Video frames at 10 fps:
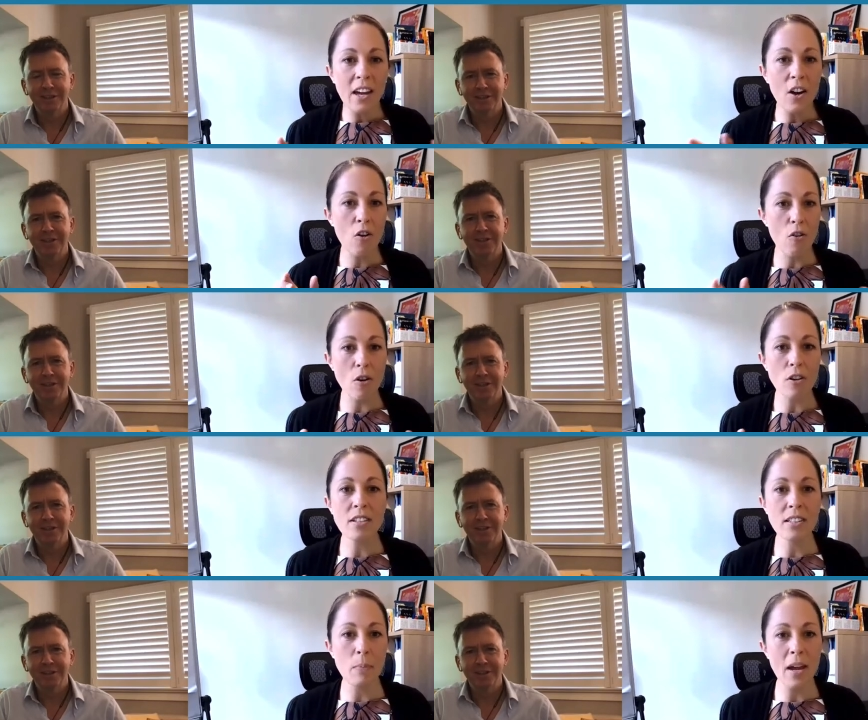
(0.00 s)
Speaker 1: across
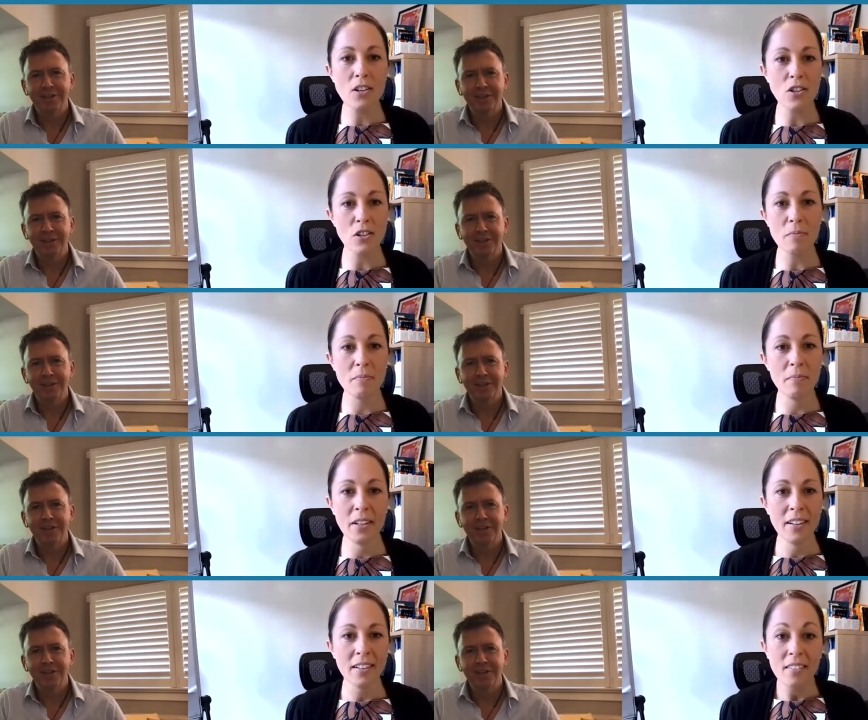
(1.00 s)
a spectrum
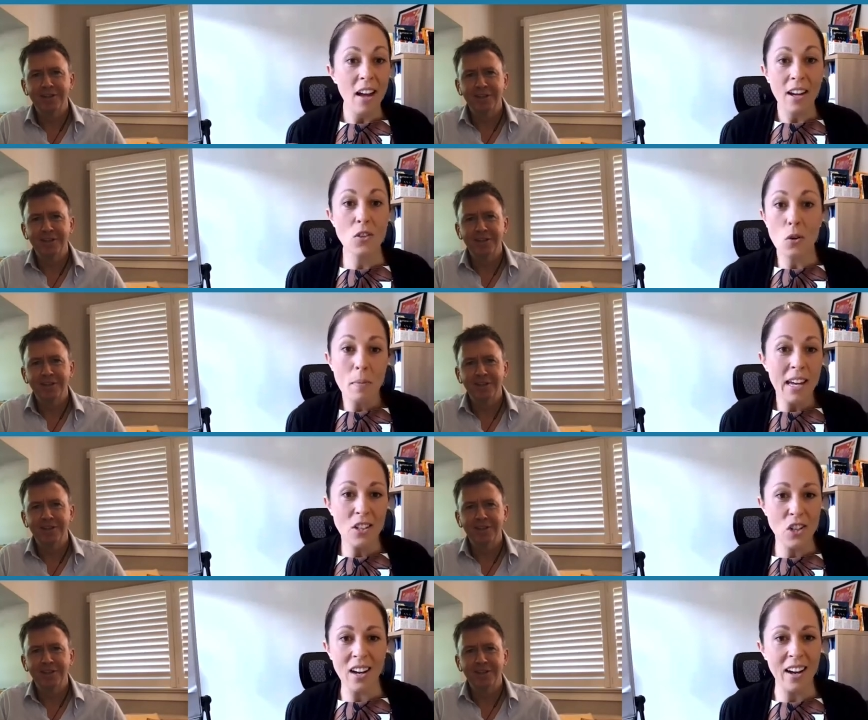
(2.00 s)
like a door being
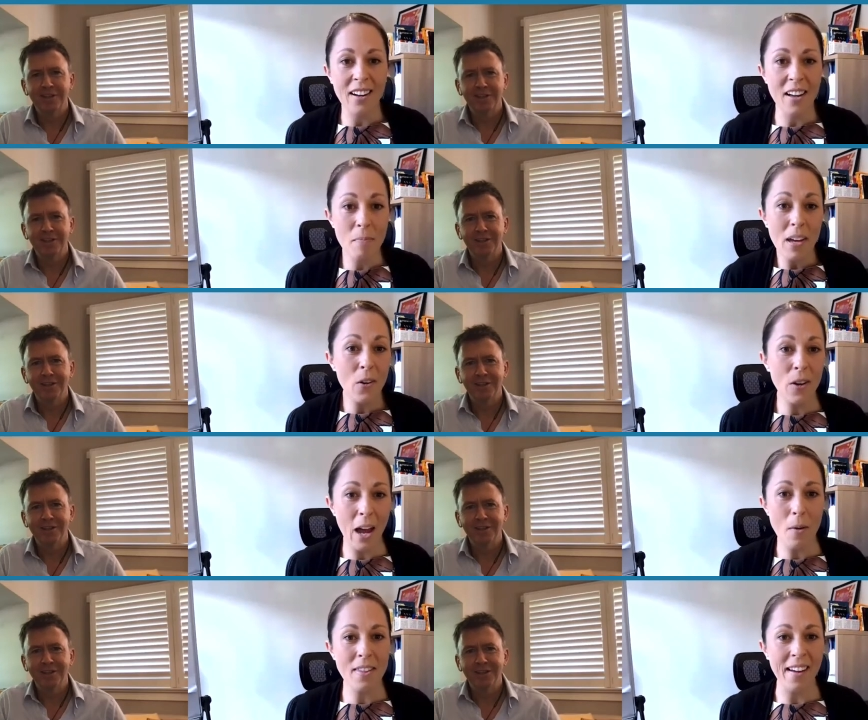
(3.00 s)
ajar and being
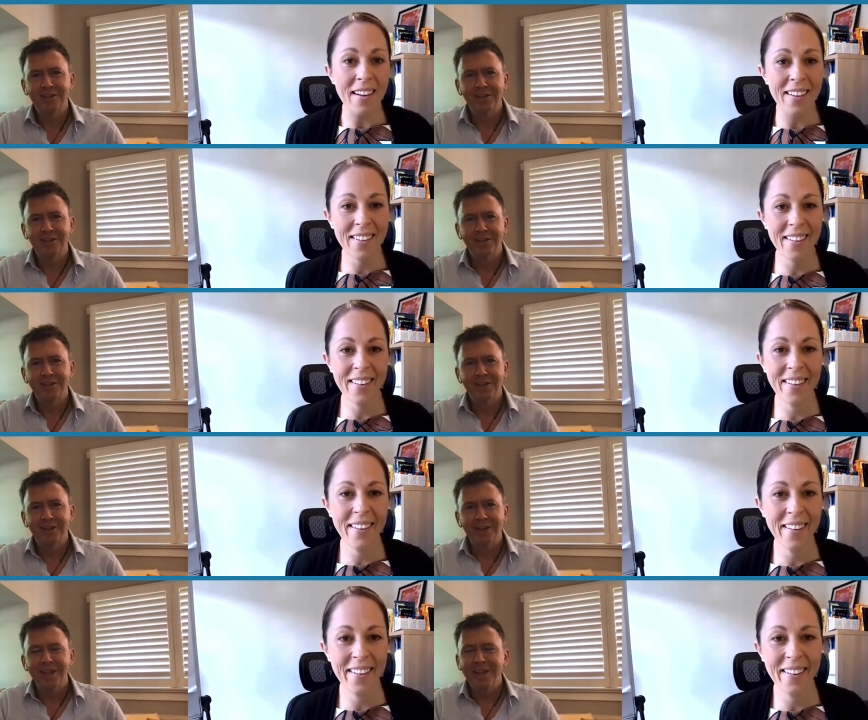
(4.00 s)
okay with that
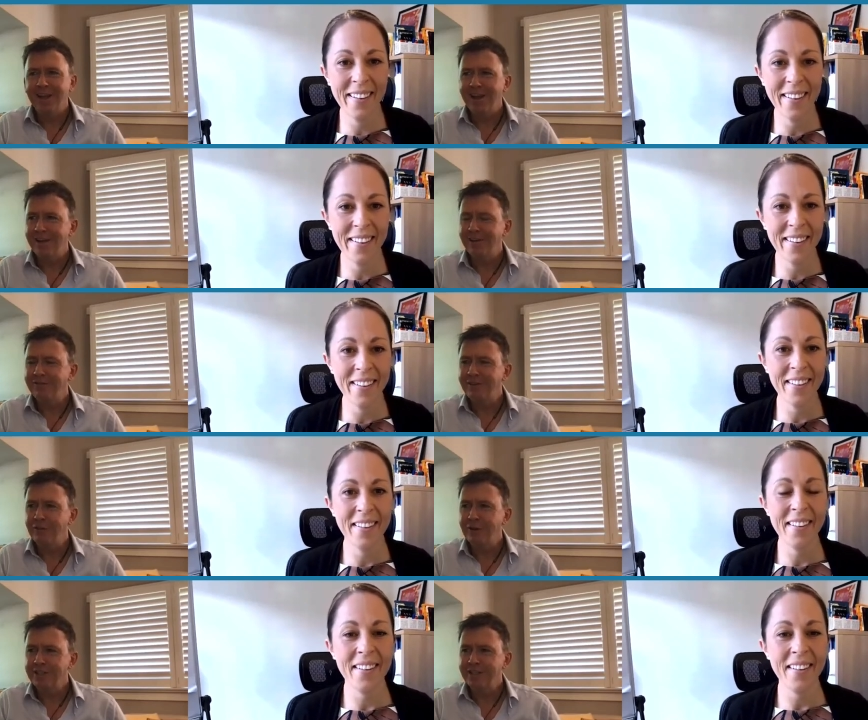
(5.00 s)

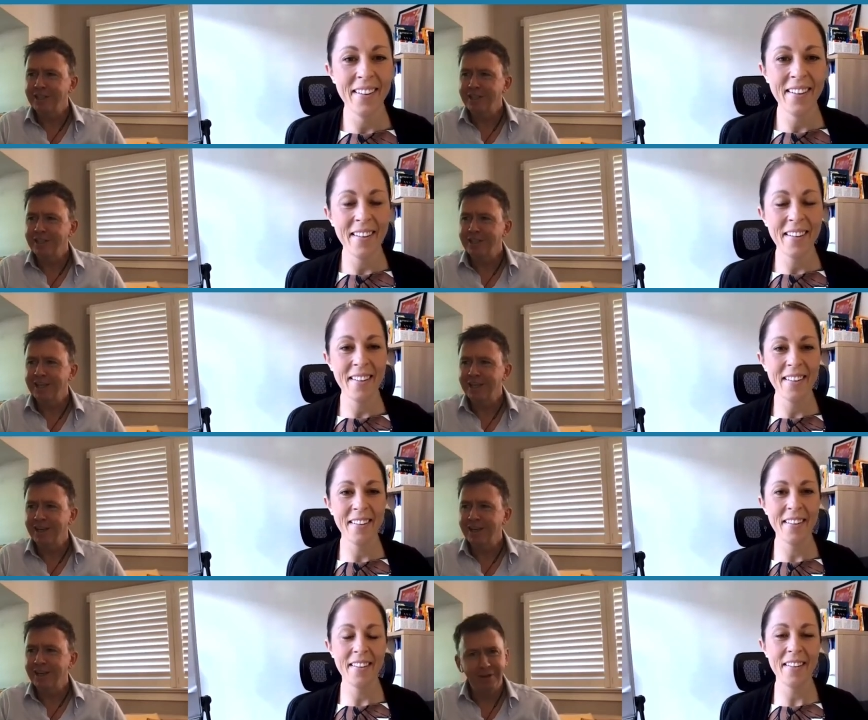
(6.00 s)
Speaker 2: yeah, I've never
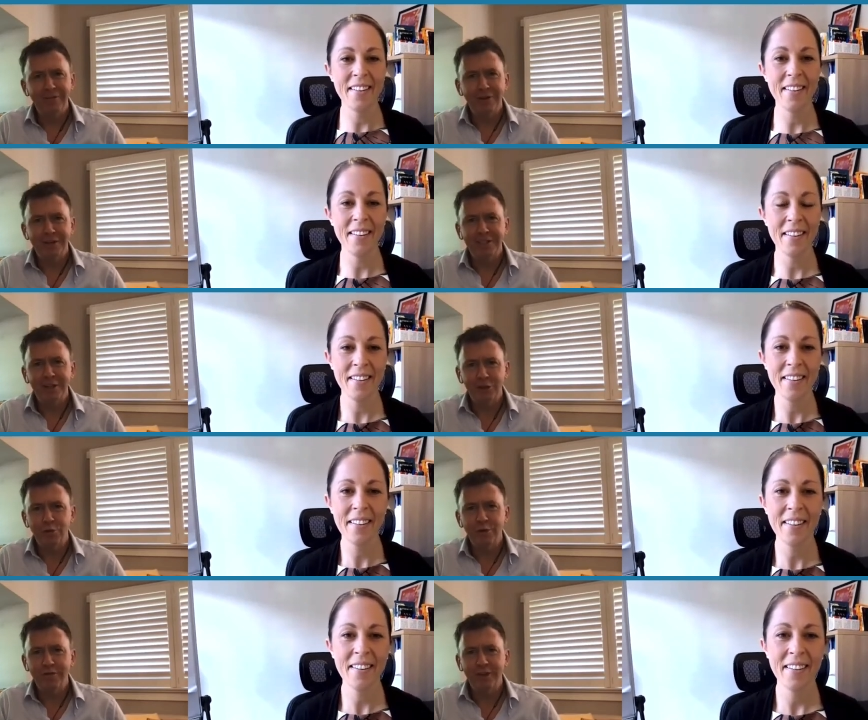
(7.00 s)
actually, uh, I've never
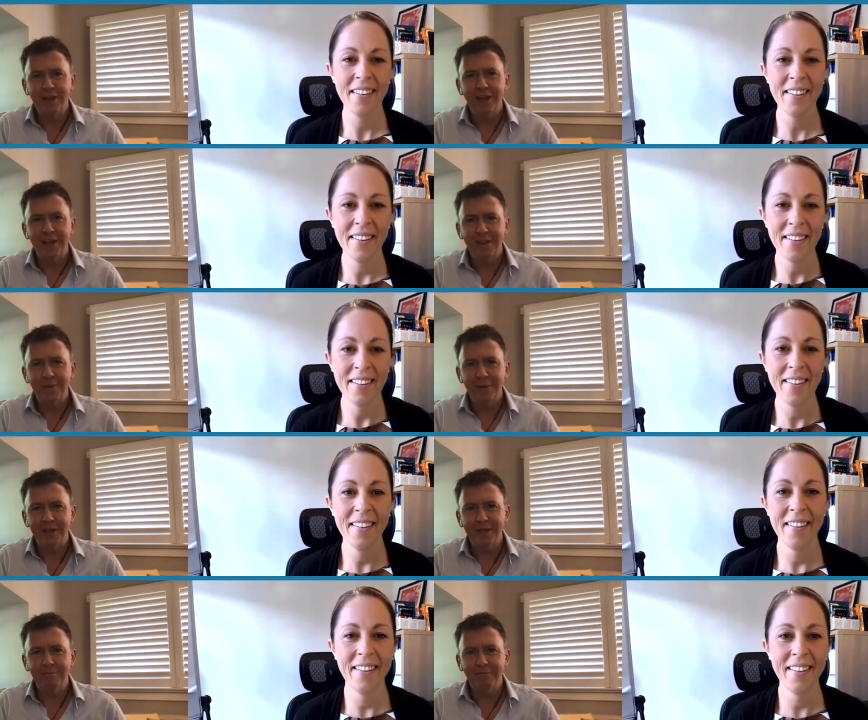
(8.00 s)
actually thought of it
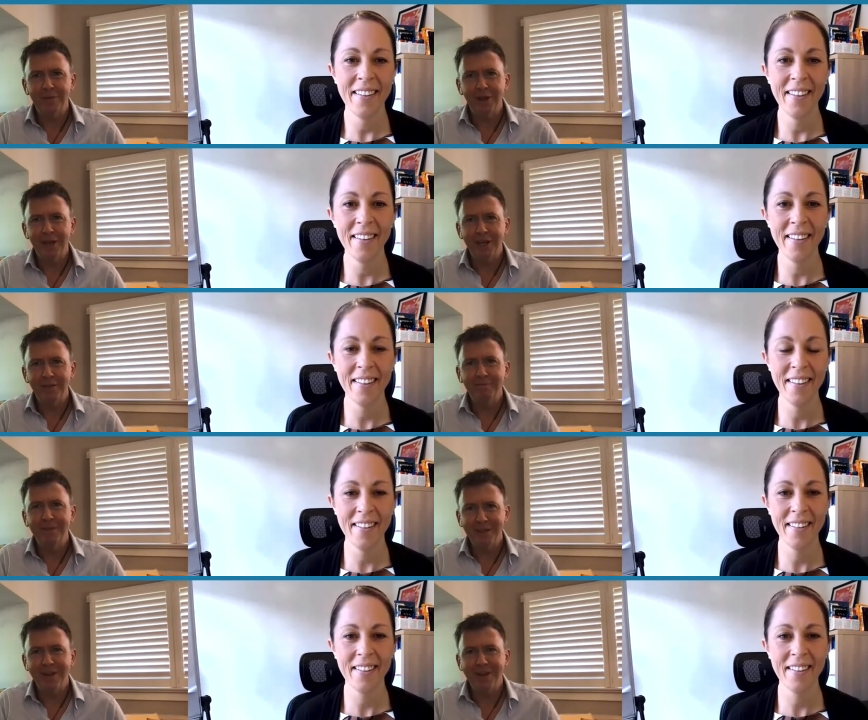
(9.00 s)
like that. But um, I,